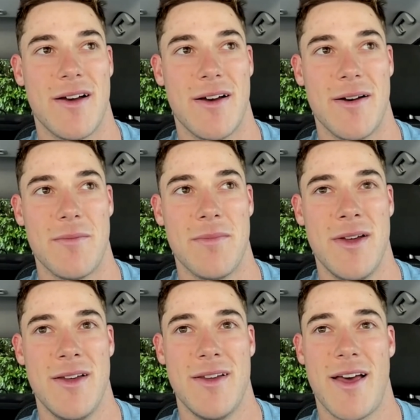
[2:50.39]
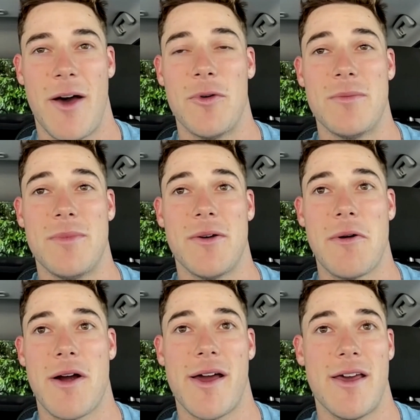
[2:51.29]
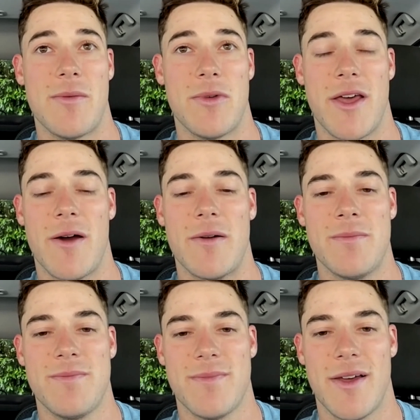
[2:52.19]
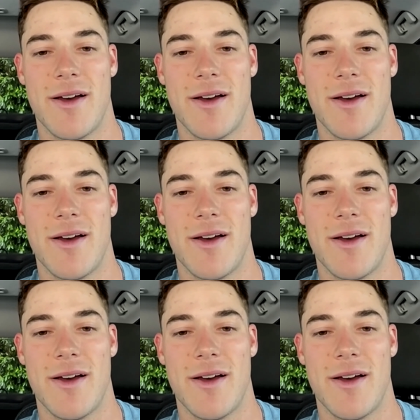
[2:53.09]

I wouldn't be where I am without them.